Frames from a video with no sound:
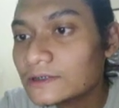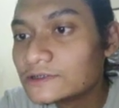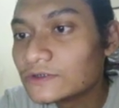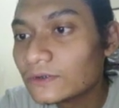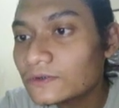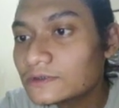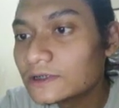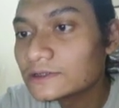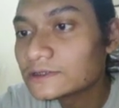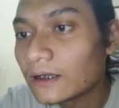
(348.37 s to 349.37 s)
So good
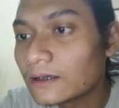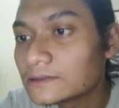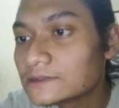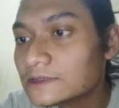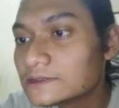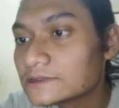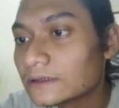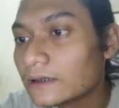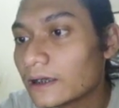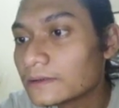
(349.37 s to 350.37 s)
things are things
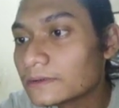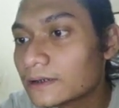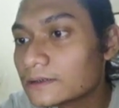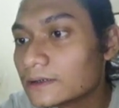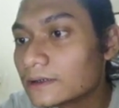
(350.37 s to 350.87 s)
that